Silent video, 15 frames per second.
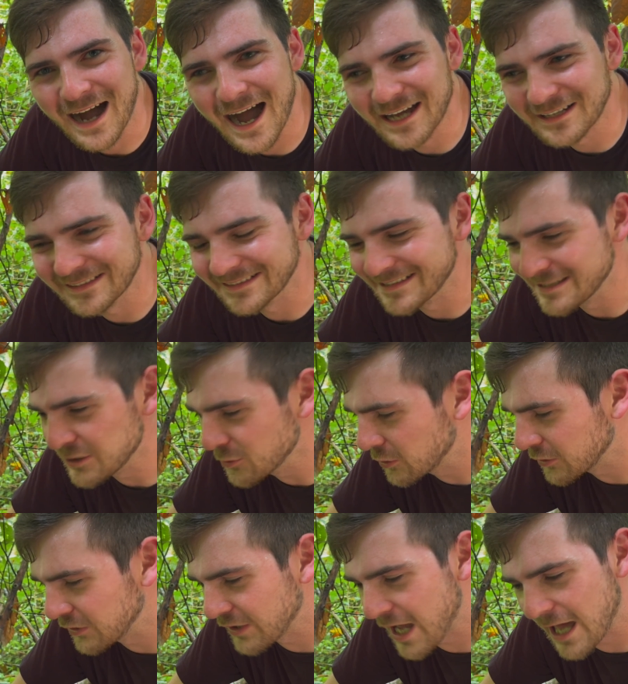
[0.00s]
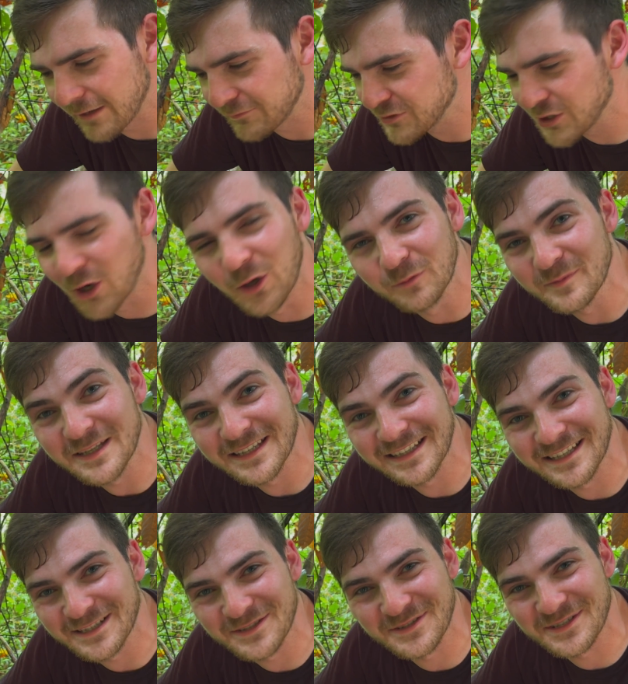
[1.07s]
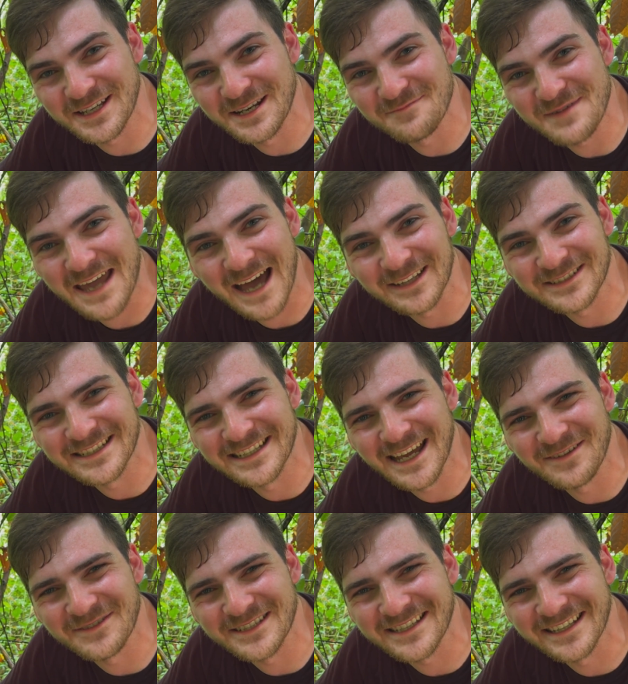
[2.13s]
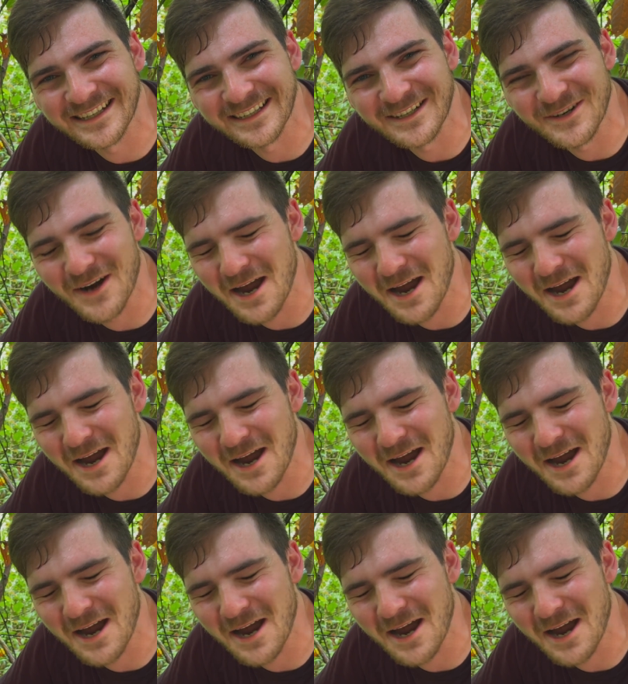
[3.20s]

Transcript: I could you could not have told me that this was going to be how today was going to go.